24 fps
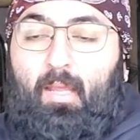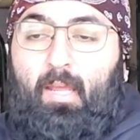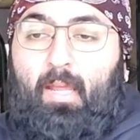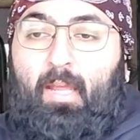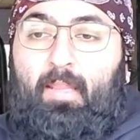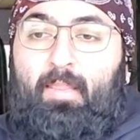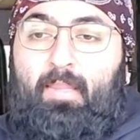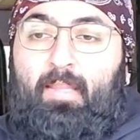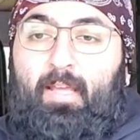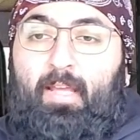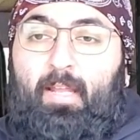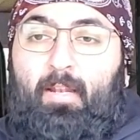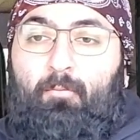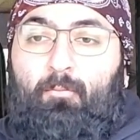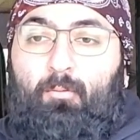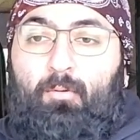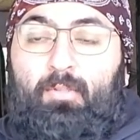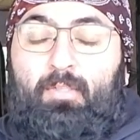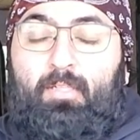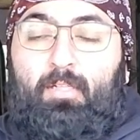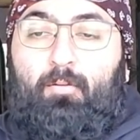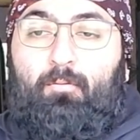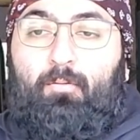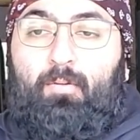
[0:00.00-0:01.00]
and then
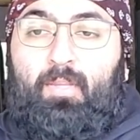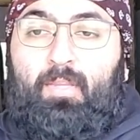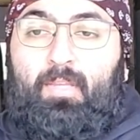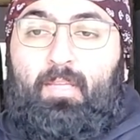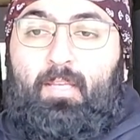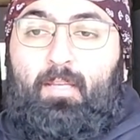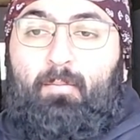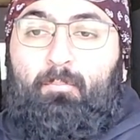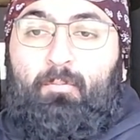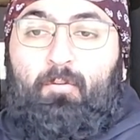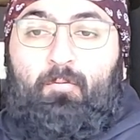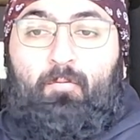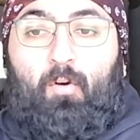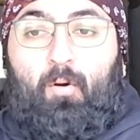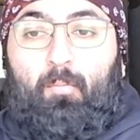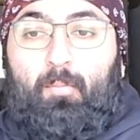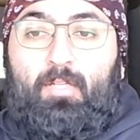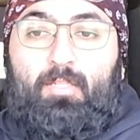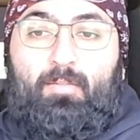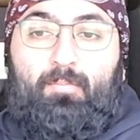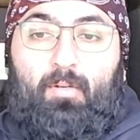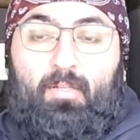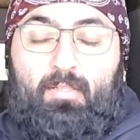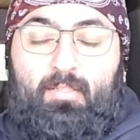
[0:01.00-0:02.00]
we'll deal with the
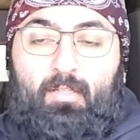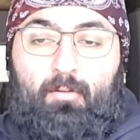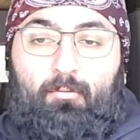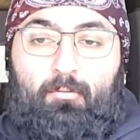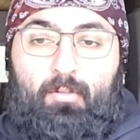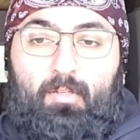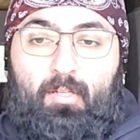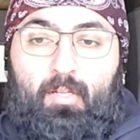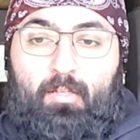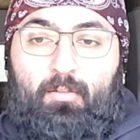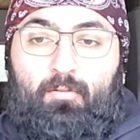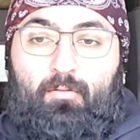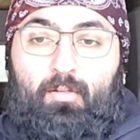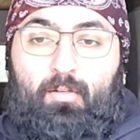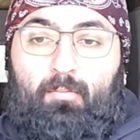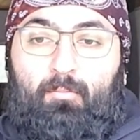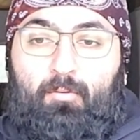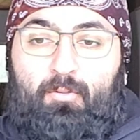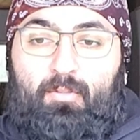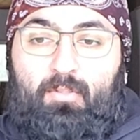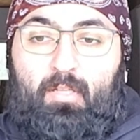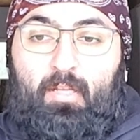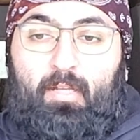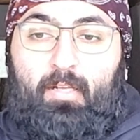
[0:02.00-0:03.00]
performance mods that were done to it
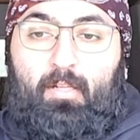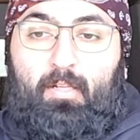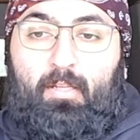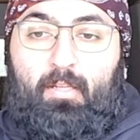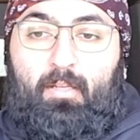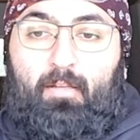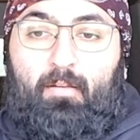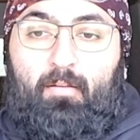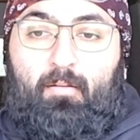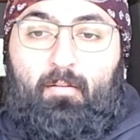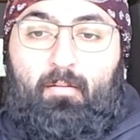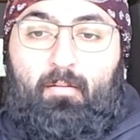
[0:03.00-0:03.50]
most likely